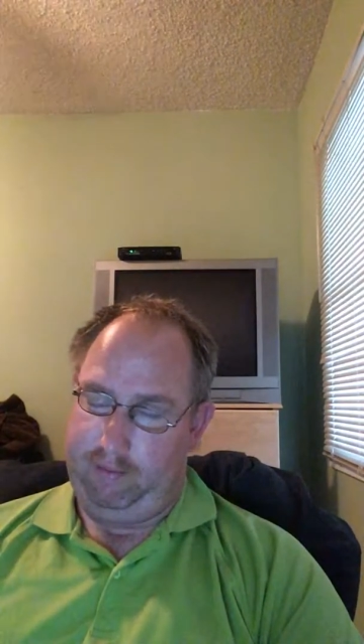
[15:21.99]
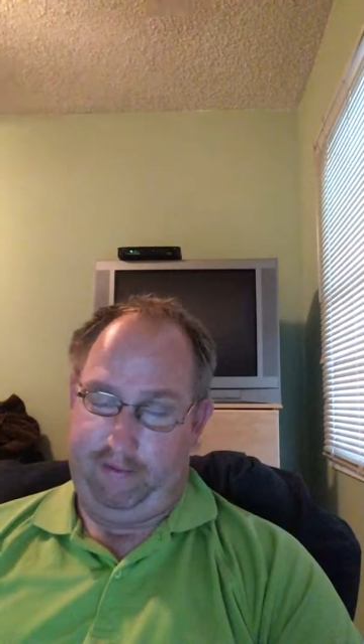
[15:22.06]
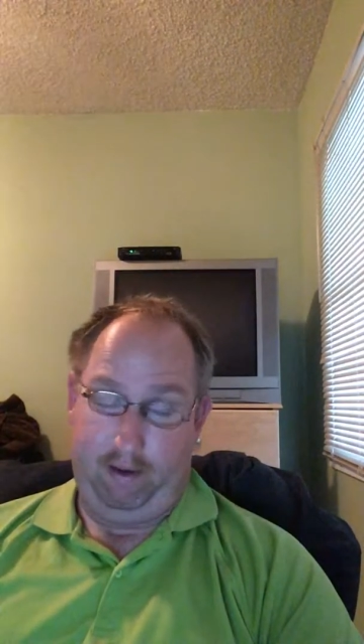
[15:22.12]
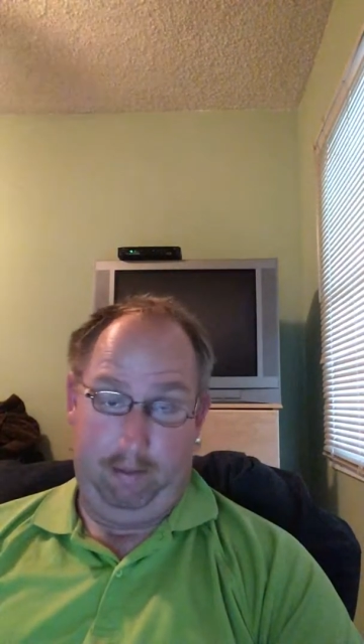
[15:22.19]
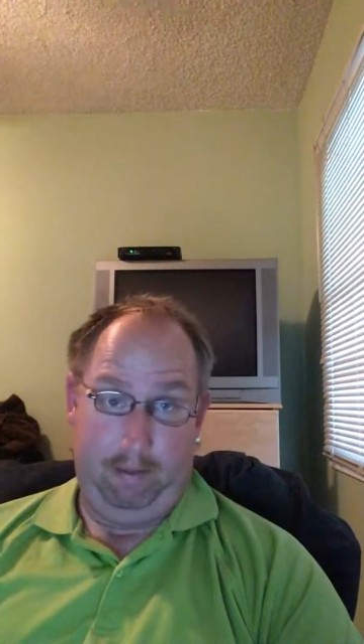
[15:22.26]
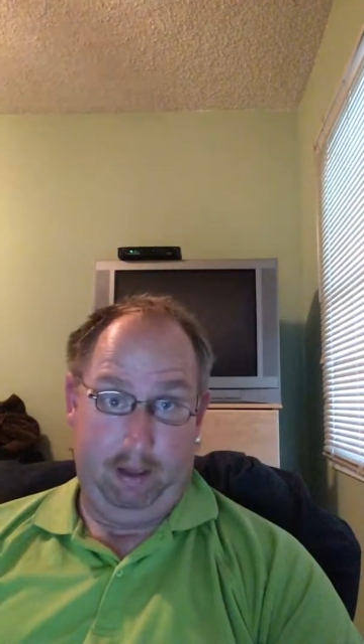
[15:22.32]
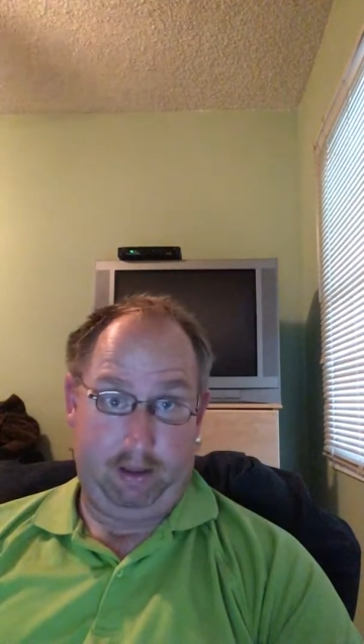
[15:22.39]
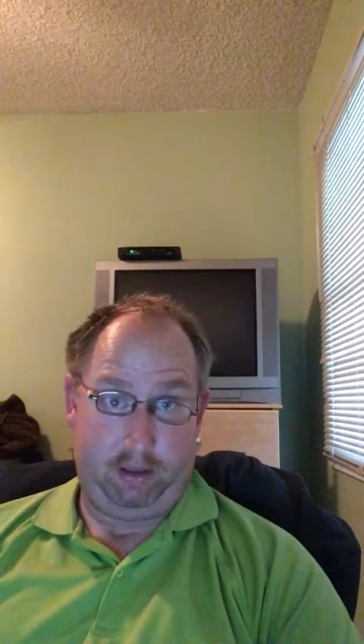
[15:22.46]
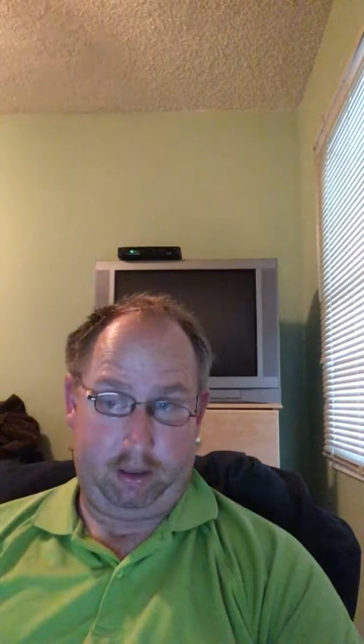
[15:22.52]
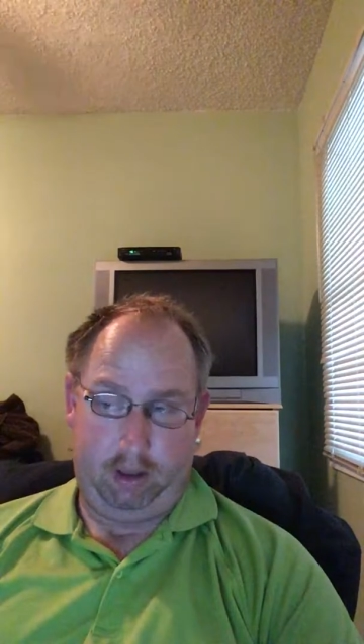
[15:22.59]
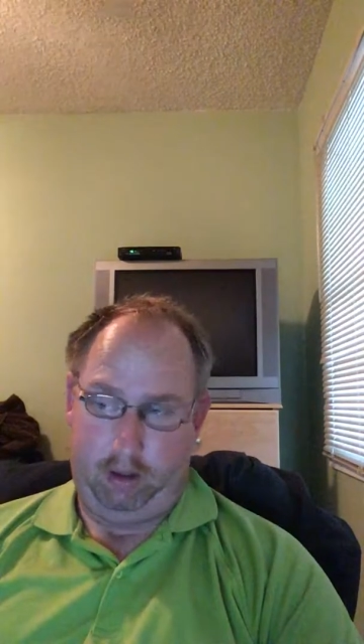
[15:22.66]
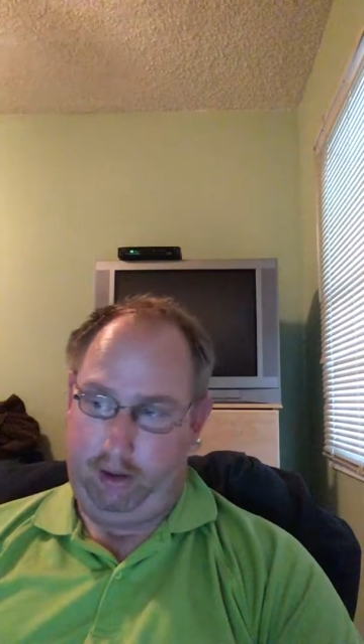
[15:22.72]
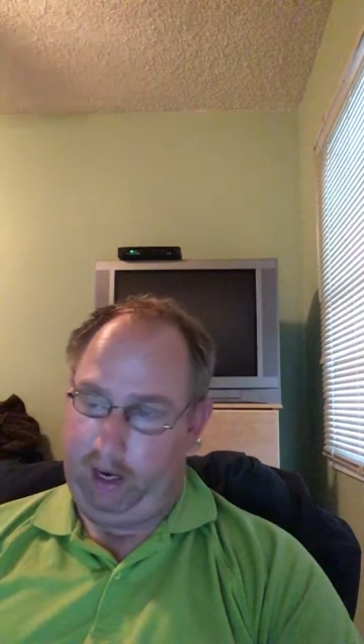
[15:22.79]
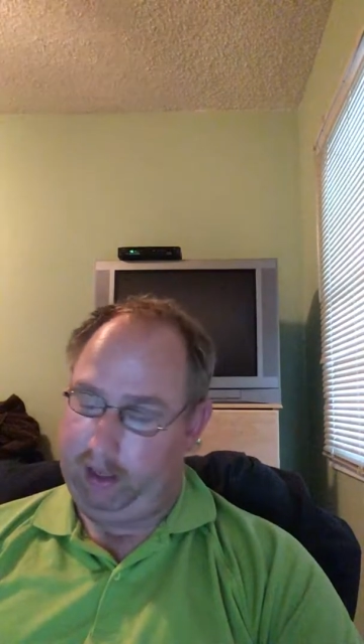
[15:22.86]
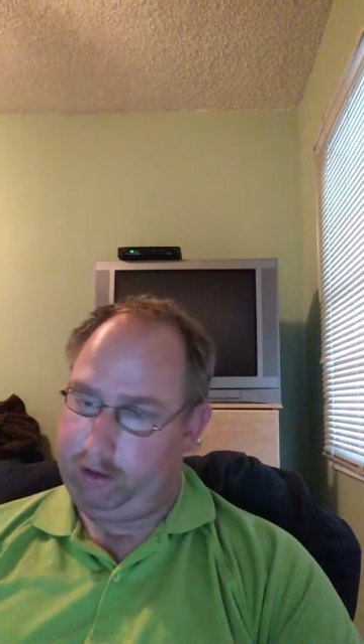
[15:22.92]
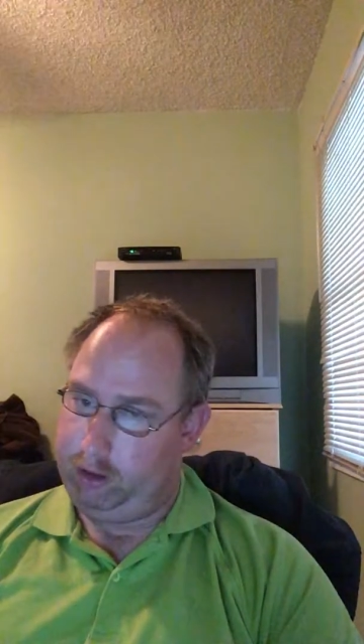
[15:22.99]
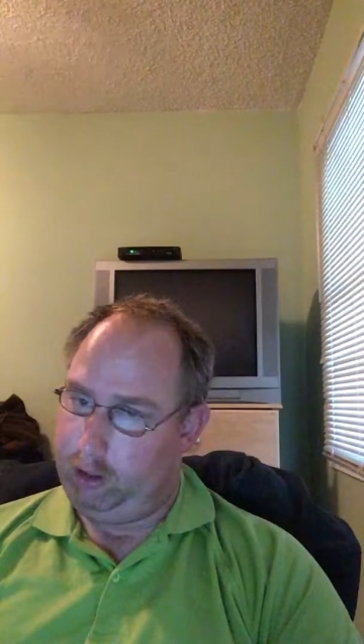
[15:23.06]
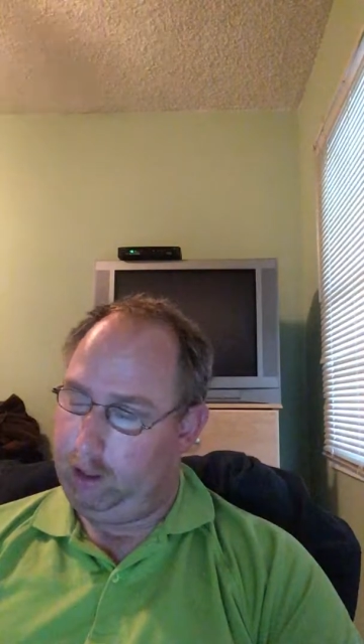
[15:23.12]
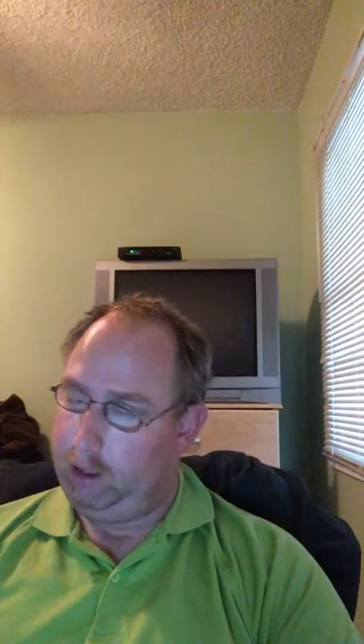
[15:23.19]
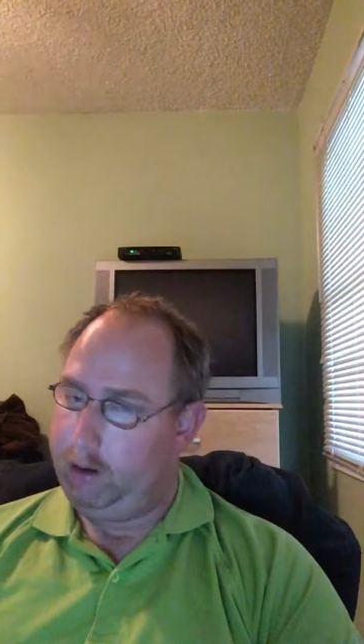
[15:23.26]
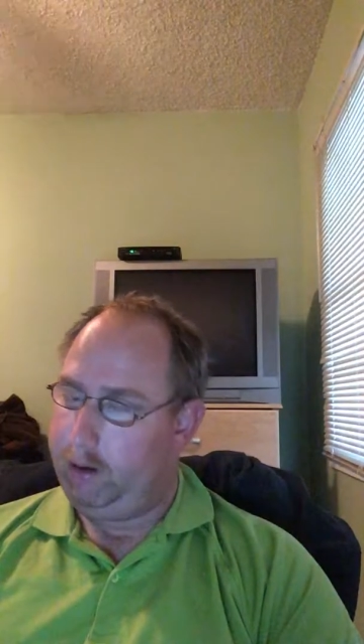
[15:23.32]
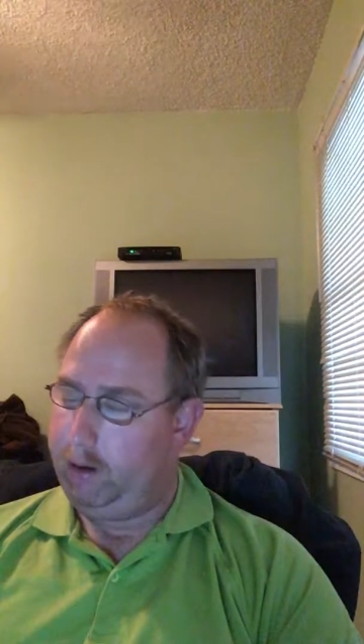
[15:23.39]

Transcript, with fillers: a few months ago, actually.